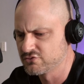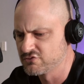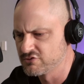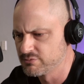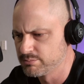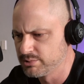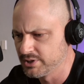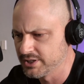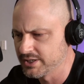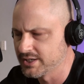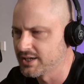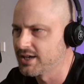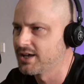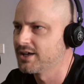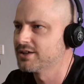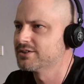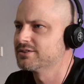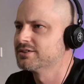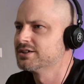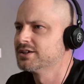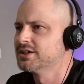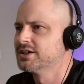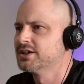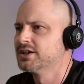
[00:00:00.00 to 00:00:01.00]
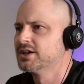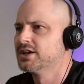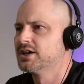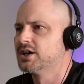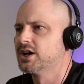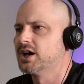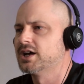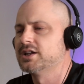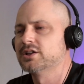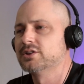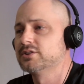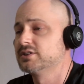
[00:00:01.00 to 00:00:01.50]
dribbling out.
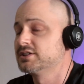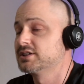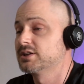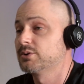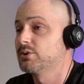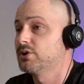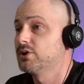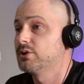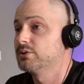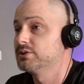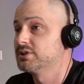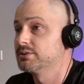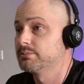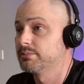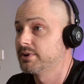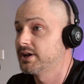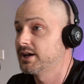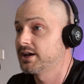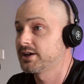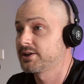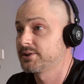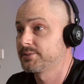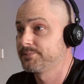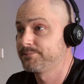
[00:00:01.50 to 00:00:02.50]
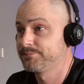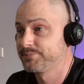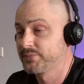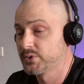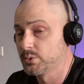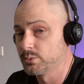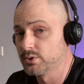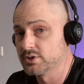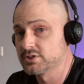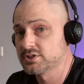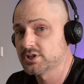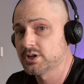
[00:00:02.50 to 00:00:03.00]
I don't think they were holding back.
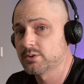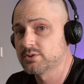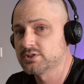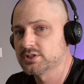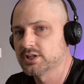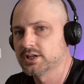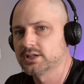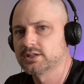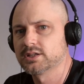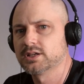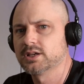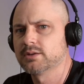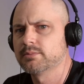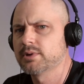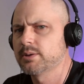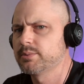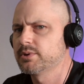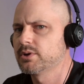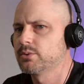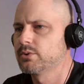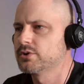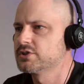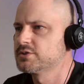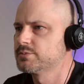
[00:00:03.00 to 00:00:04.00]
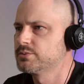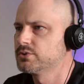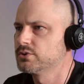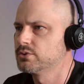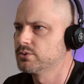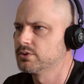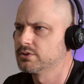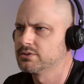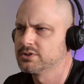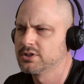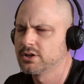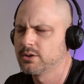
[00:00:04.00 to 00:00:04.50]
Whereas I was like, maybe I won't
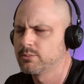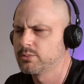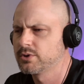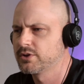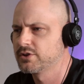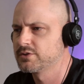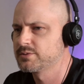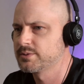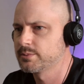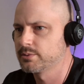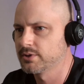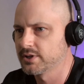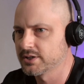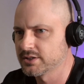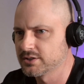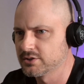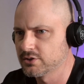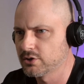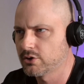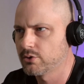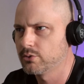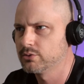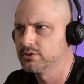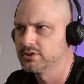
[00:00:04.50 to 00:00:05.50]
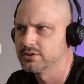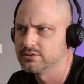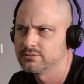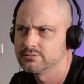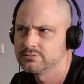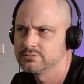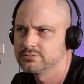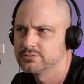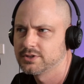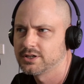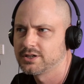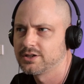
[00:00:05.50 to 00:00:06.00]
spew. And, I'm one of those people like, you hold it.
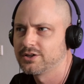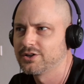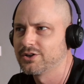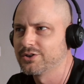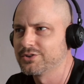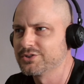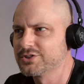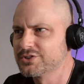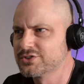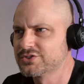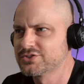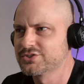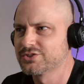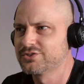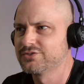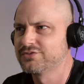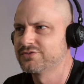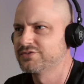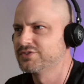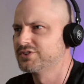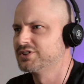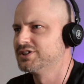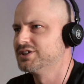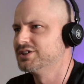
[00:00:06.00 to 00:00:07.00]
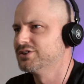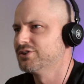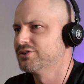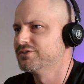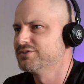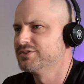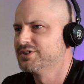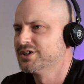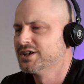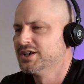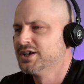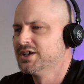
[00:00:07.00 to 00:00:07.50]
I don't know. You sort of,
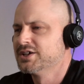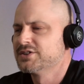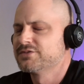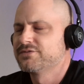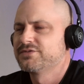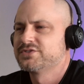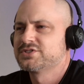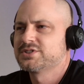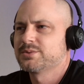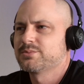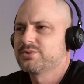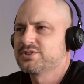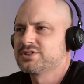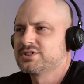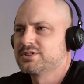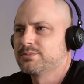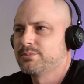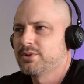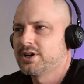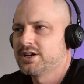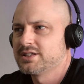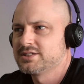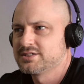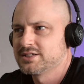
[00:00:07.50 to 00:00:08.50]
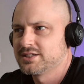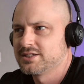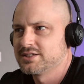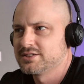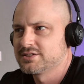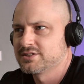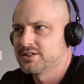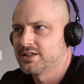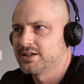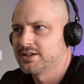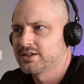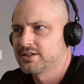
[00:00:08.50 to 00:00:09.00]
for some reason the mindset
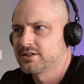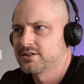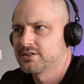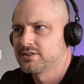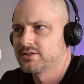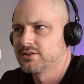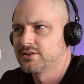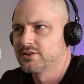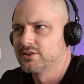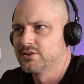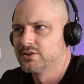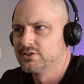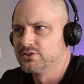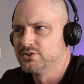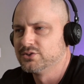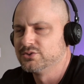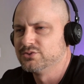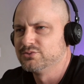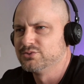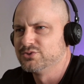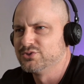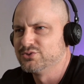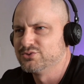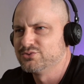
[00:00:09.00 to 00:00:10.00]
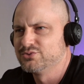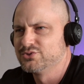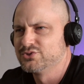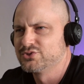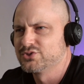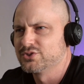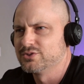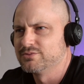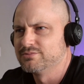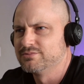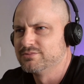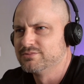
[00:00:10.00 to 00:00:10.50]
is like, you
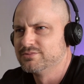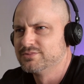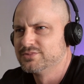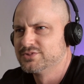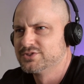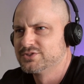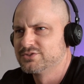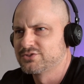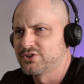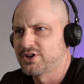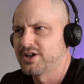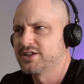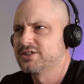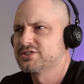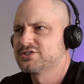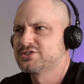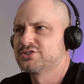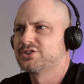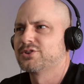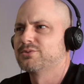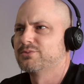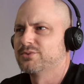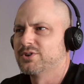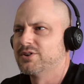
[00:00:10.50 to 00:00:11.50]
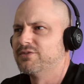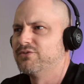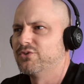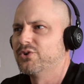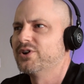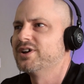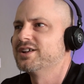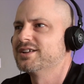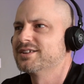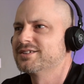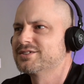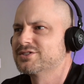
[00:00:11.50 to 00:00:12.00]
should try to
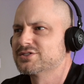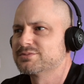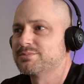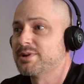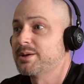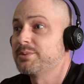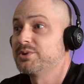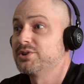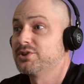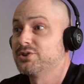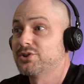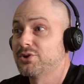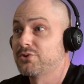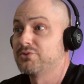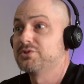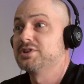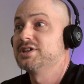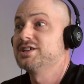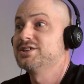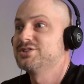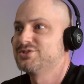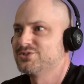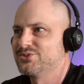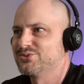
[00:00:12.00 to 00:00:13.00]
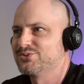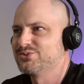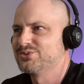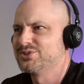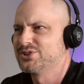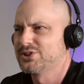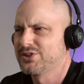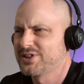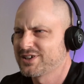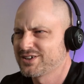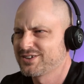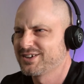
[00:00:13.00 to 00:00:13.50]
avoid it because maybe you don't need to.
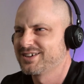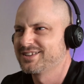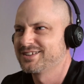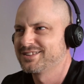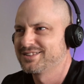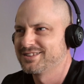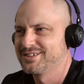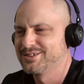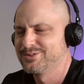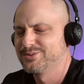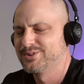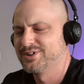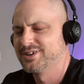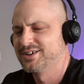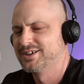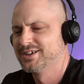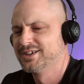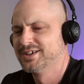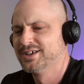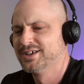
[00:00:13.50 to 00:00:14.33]
That kind of thing where